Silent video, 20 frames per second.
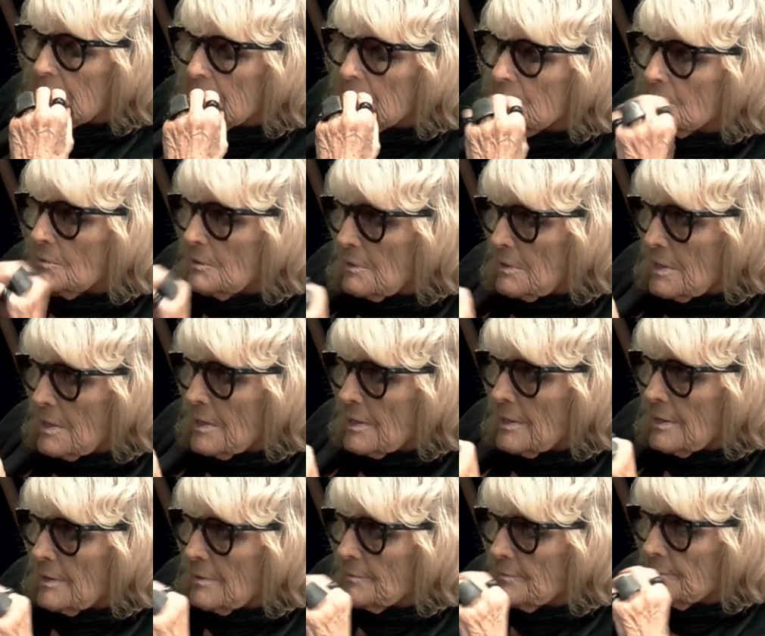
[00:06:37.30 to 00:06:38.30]
where I
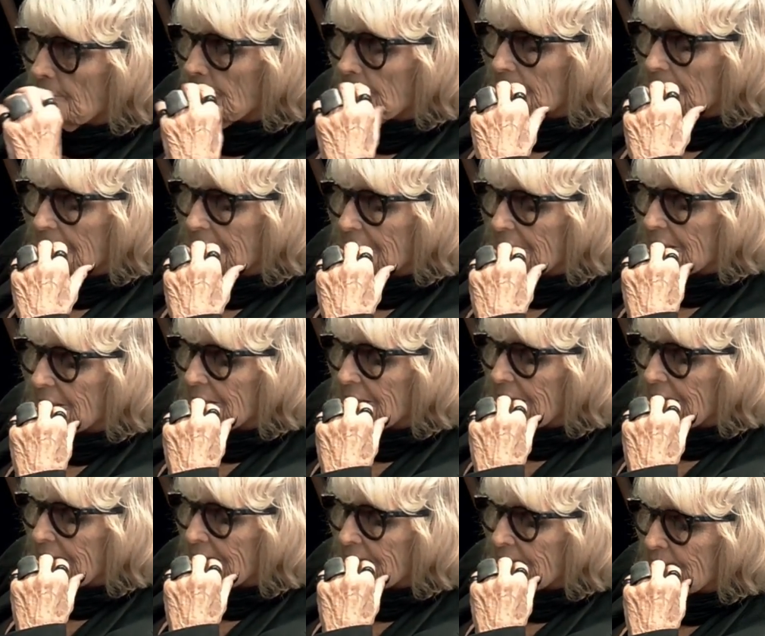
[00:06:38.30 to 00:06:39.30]
am,
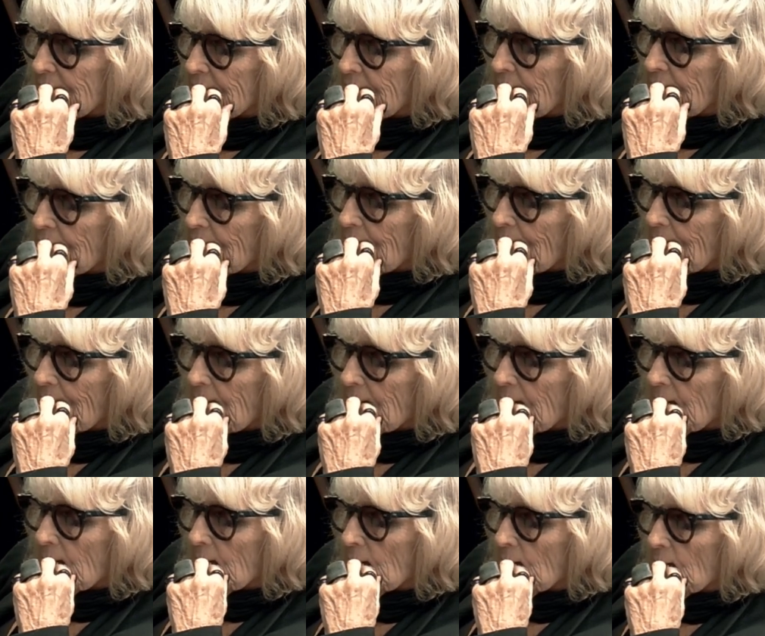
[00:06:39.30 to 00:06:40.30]
and the
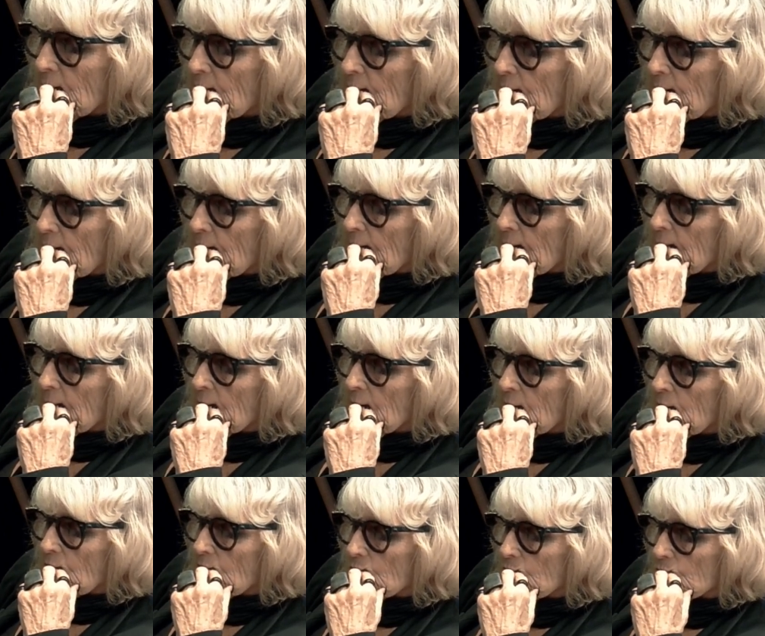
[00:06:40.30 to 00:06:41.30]

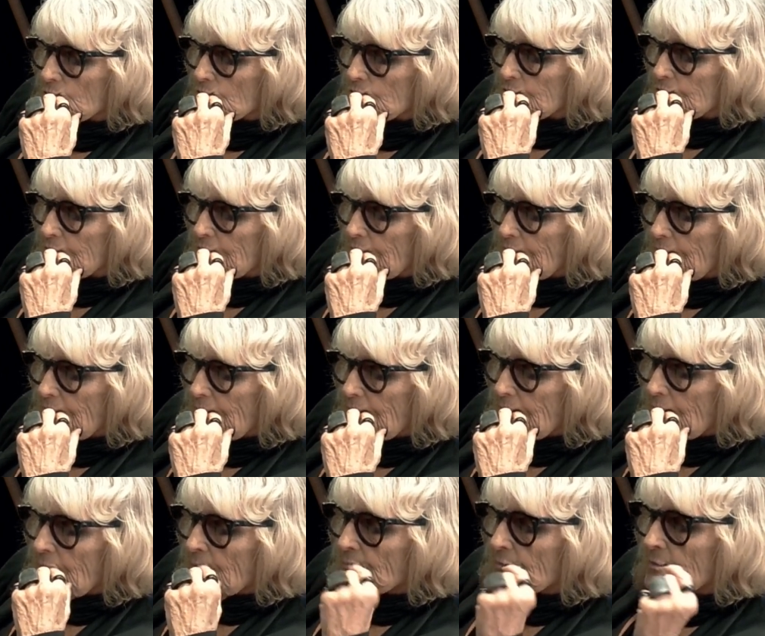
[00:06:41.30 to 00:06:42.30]
old,
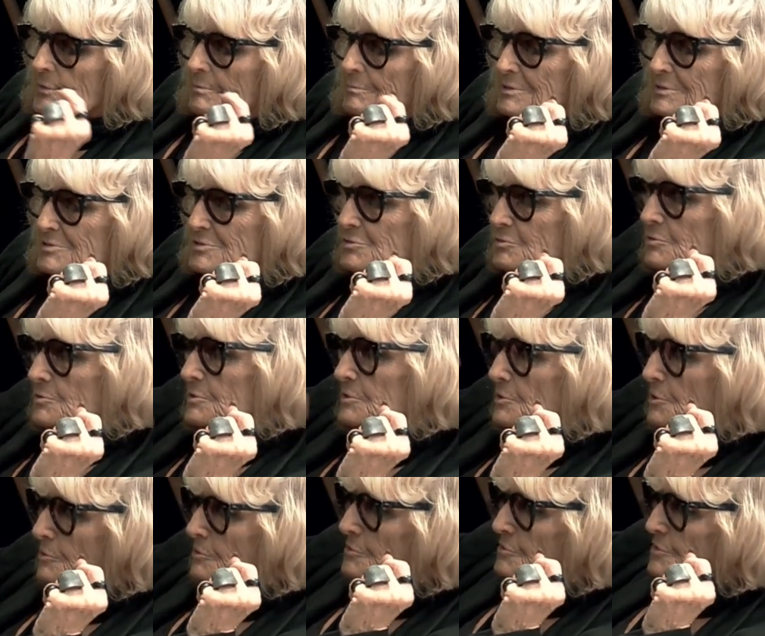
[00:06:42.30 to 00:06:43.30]
because all the
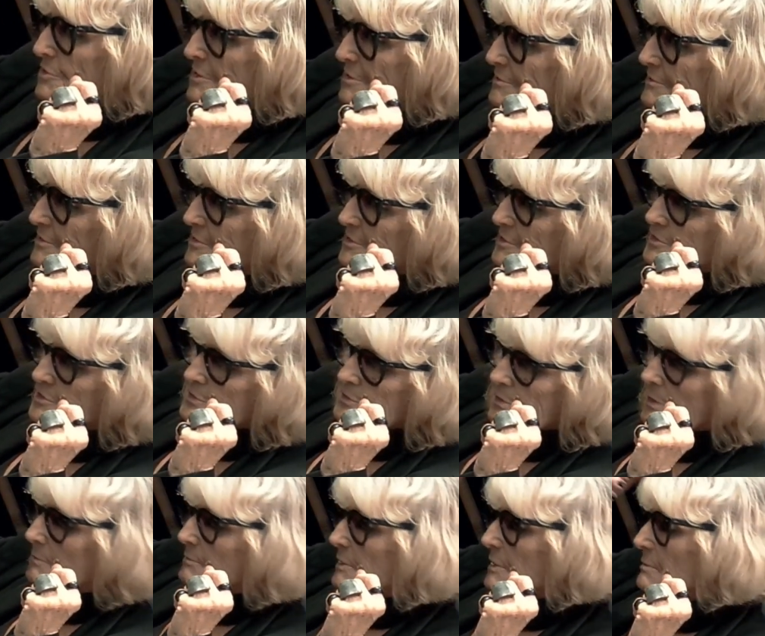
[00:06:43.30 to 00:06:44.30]
new stuff
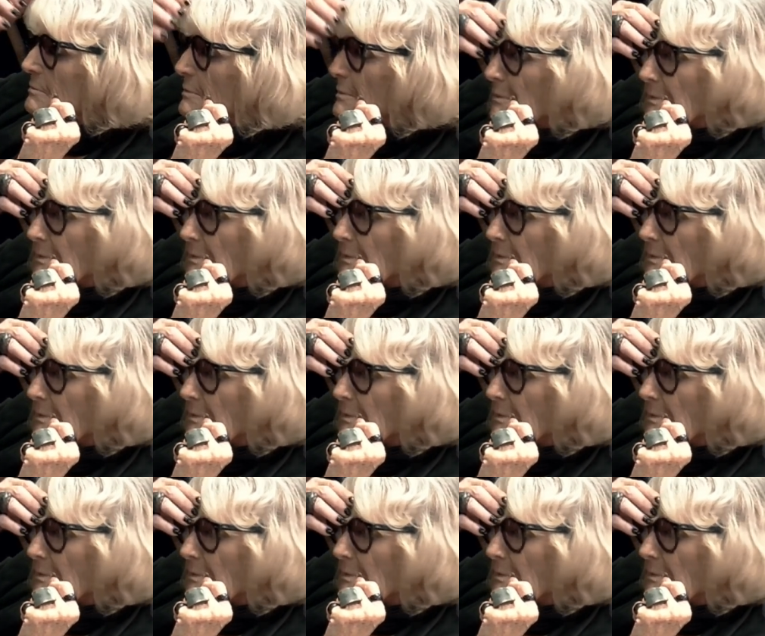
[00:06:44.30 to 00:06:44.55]
the